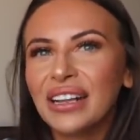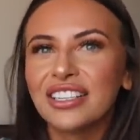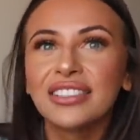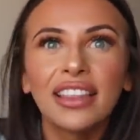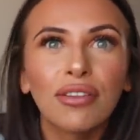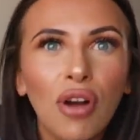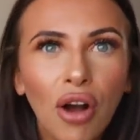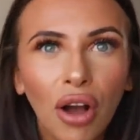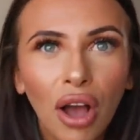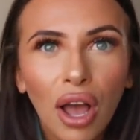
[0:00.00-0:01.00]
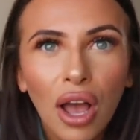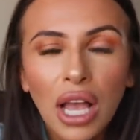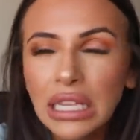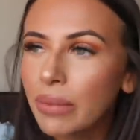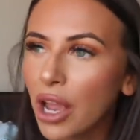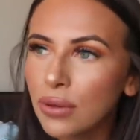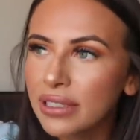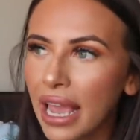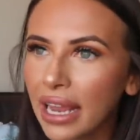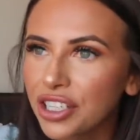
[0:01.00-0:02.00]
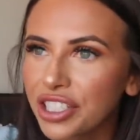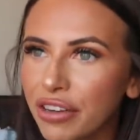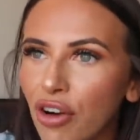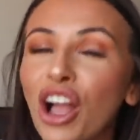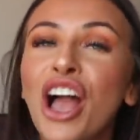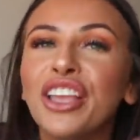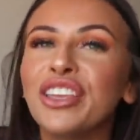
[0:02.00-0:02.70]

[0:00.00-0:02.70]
I just said that wrong. It's my own saying. I just said it wrong.